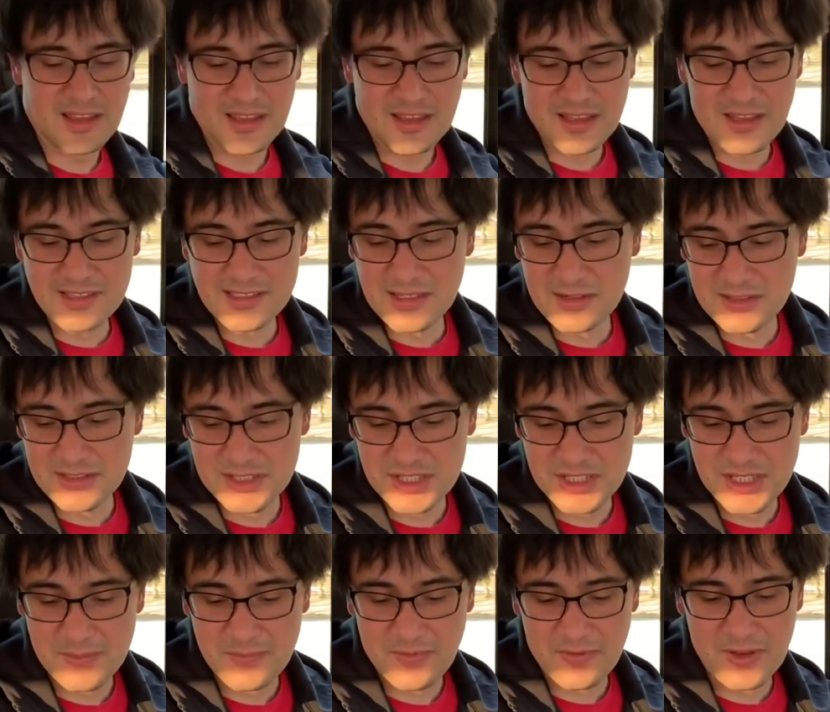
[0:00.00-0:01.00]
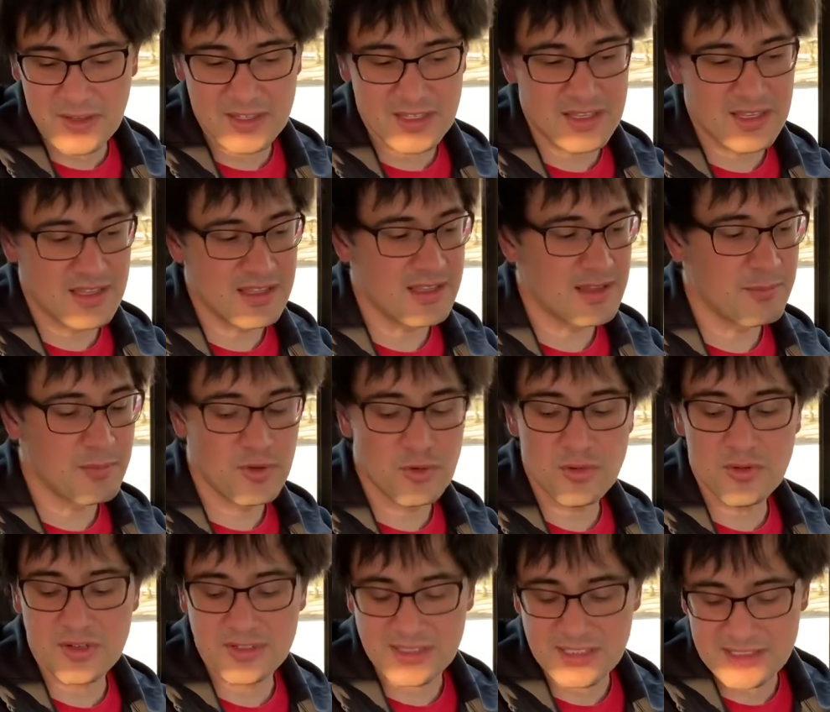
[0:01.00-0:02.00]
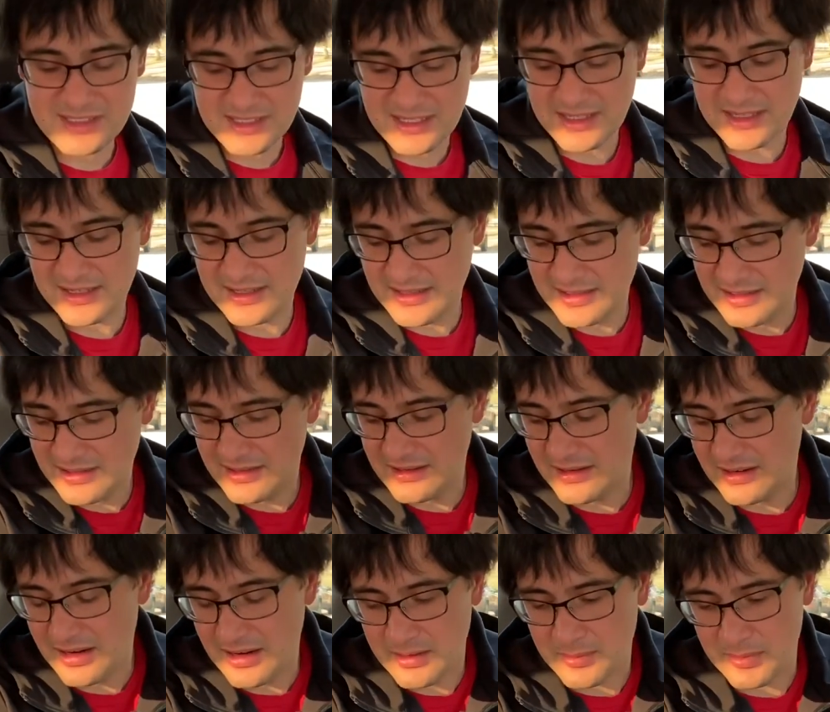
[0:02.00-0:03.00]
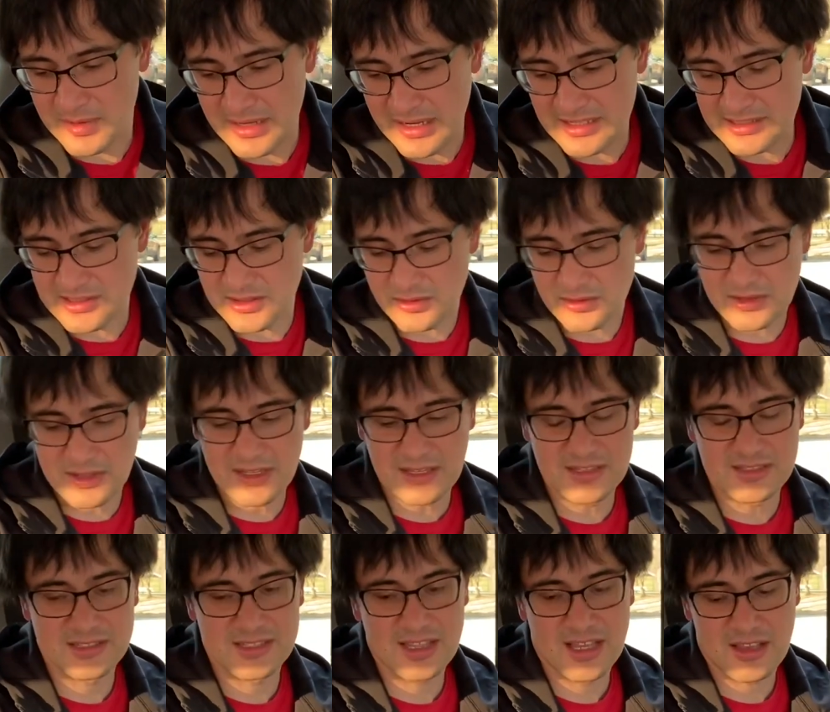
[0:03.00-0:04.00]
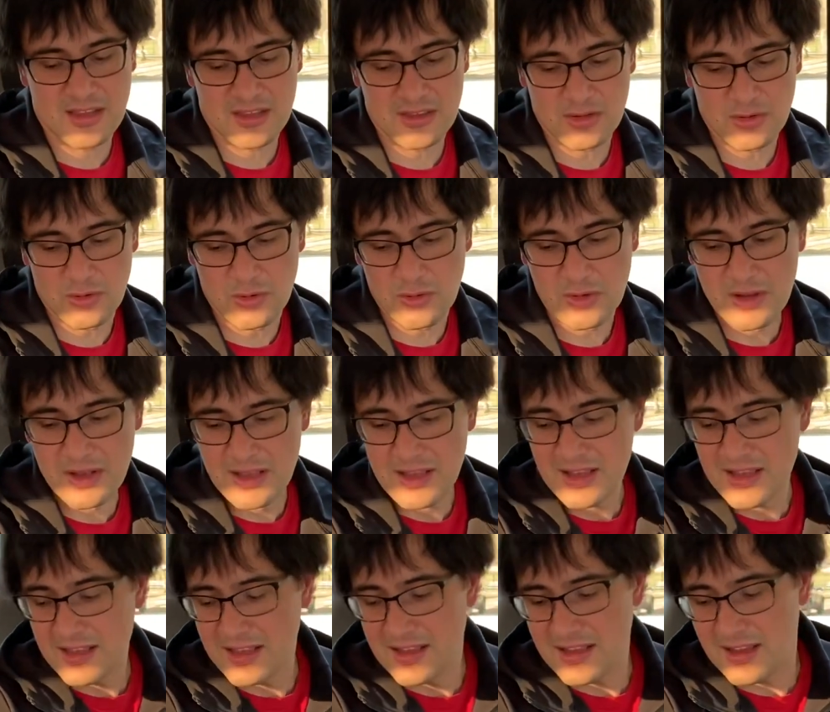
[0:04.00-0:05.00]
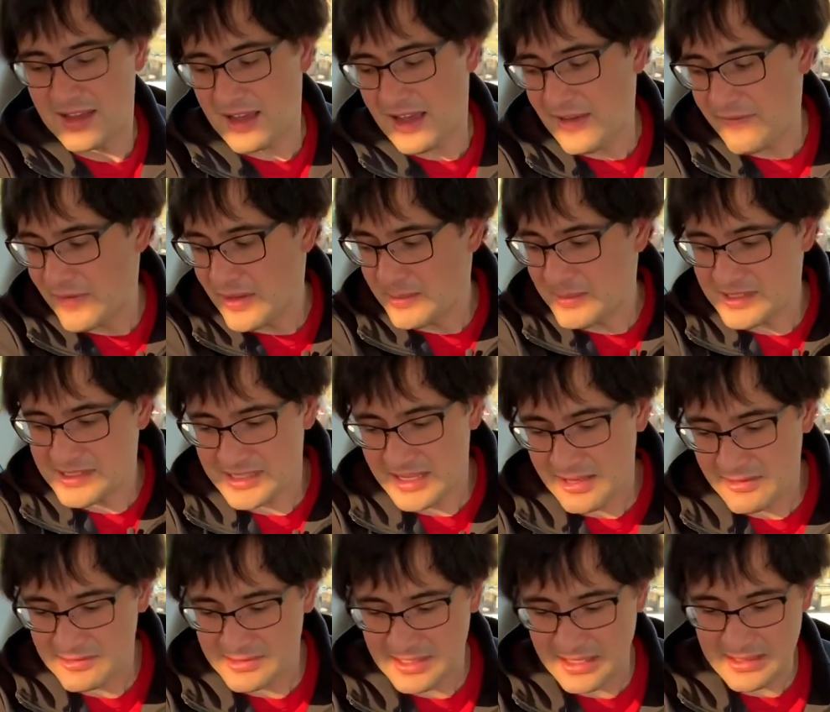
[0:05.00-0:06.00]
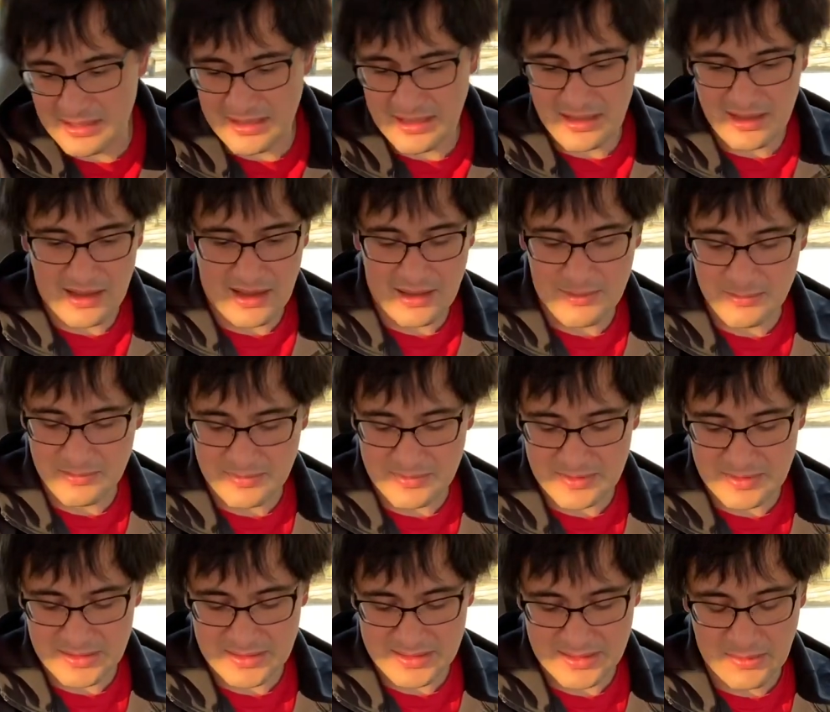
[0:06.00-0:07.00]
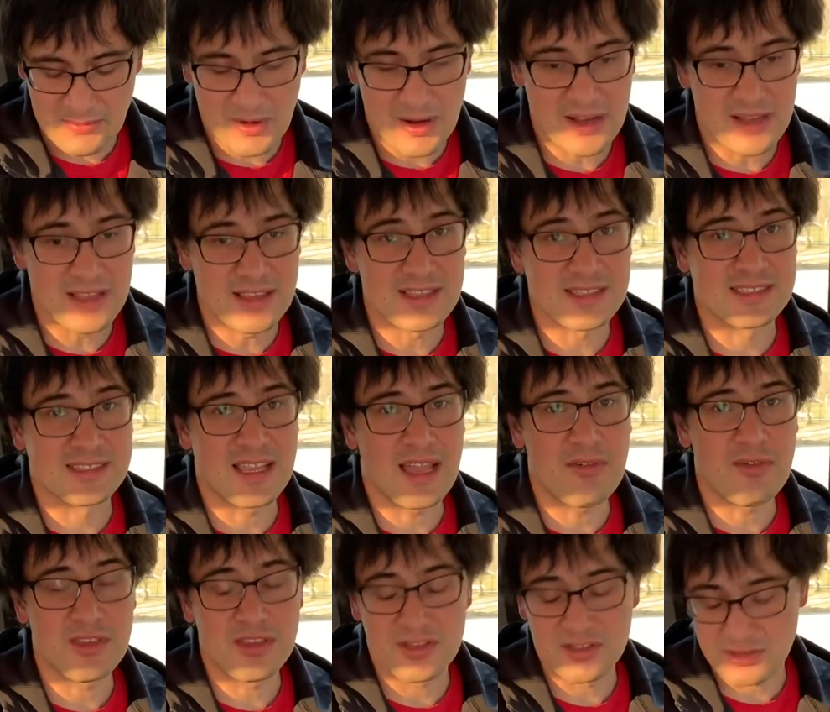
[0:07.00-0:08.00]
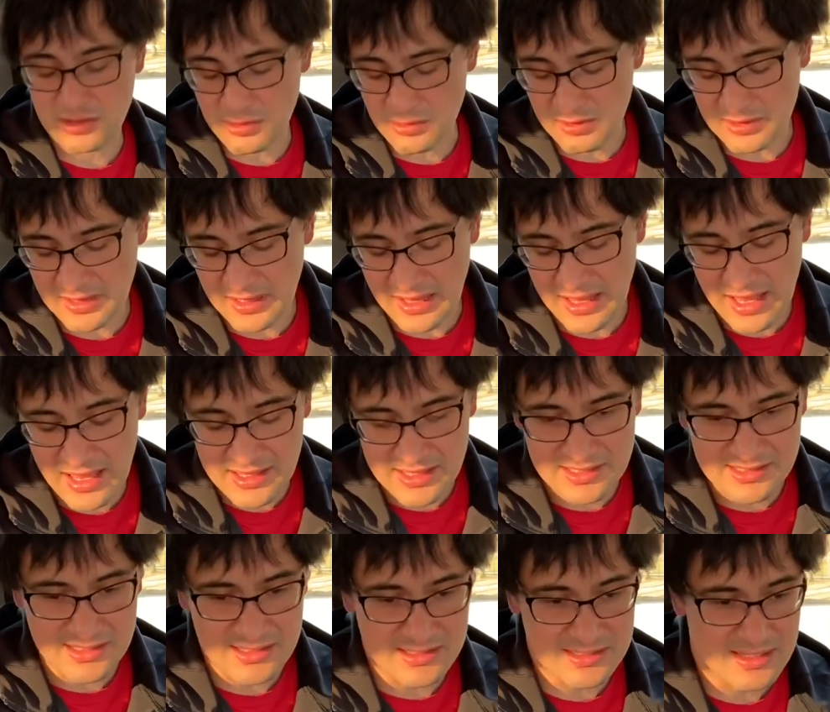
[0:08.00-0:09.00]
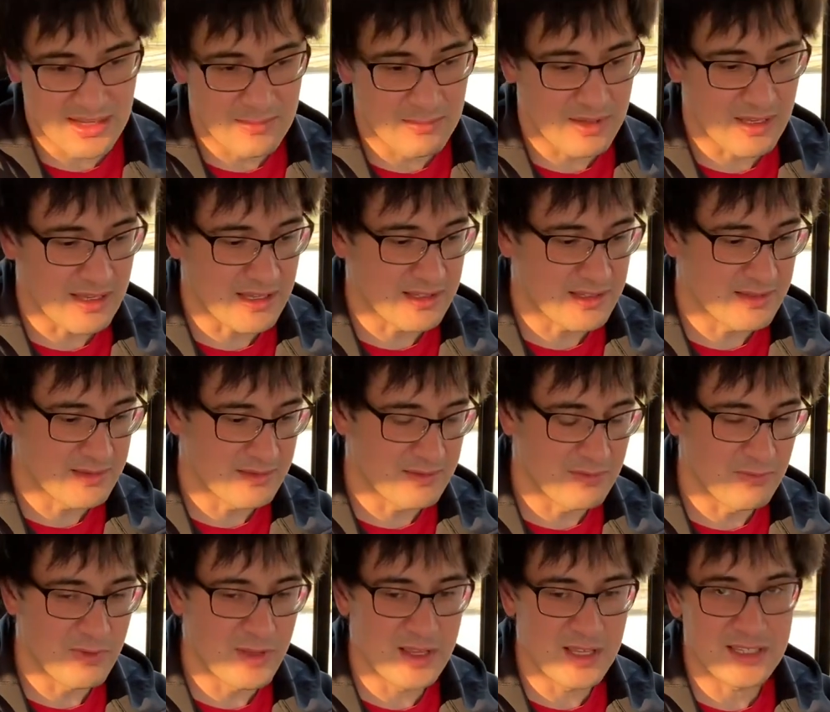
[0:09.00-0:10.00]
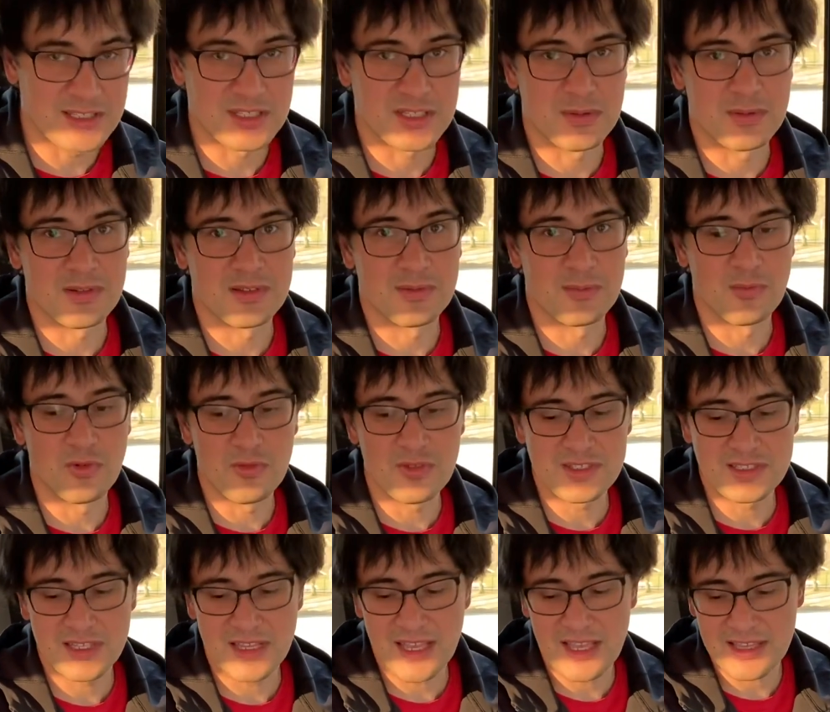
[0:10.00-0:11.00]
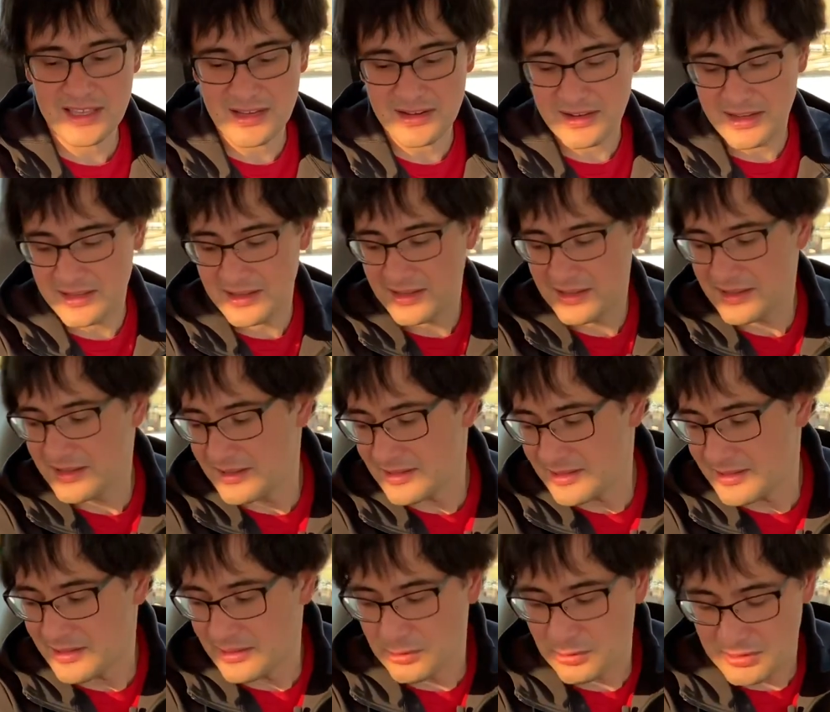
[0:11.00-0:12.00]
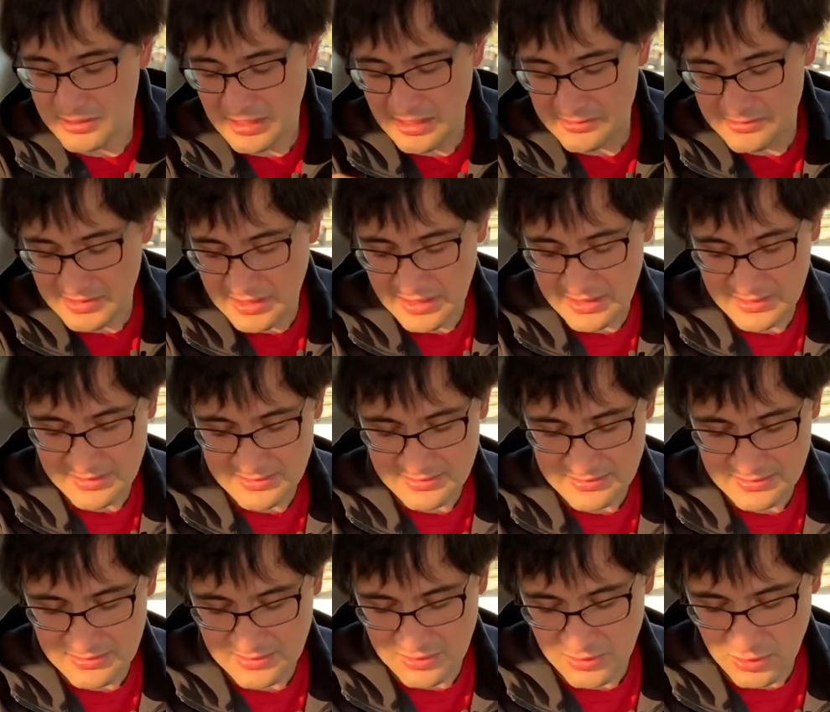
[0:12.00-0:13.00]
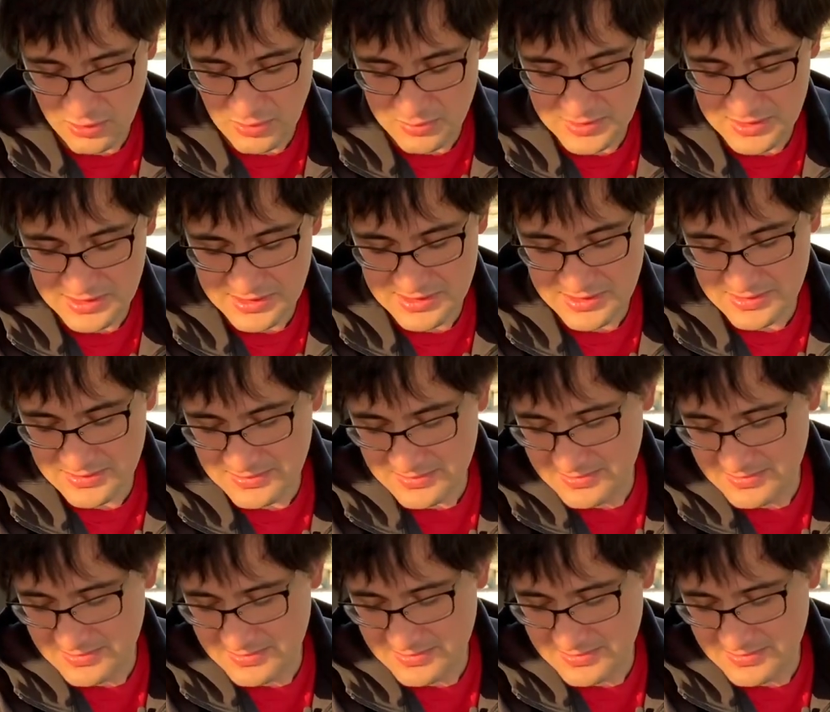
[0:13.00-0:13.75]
Another cheap feeling in a Buick, that's the armrest on a second row. I feel myself that I'm somewhere in the seventies or in the eighties in some like village movie theater, and look how they drop this